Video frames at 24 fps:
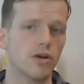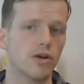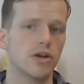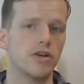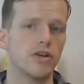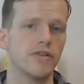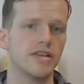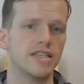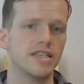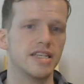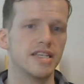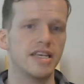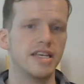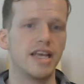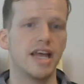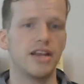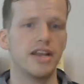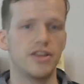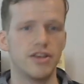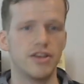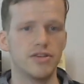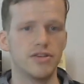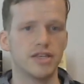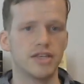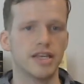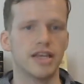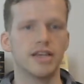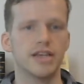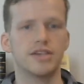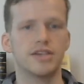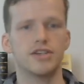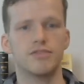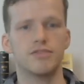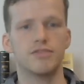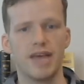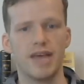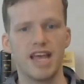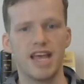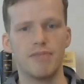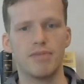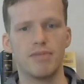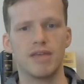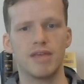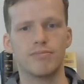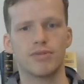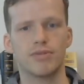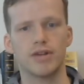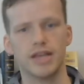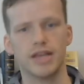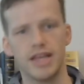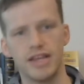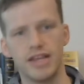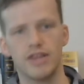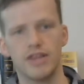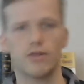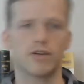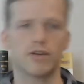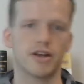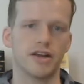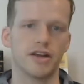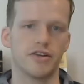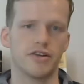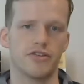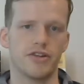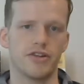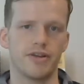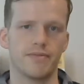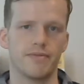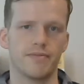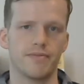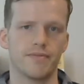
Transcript: currency and using it to pay people in your country.